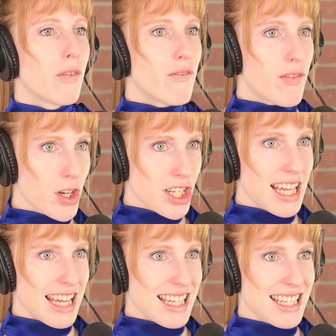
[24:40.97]

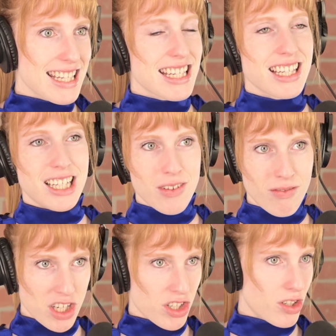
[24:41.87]
versus
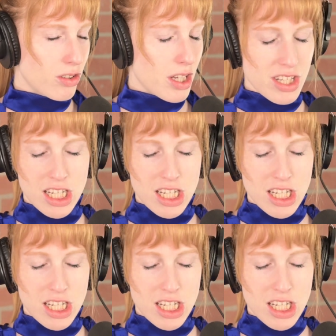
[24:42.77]
conventional loans,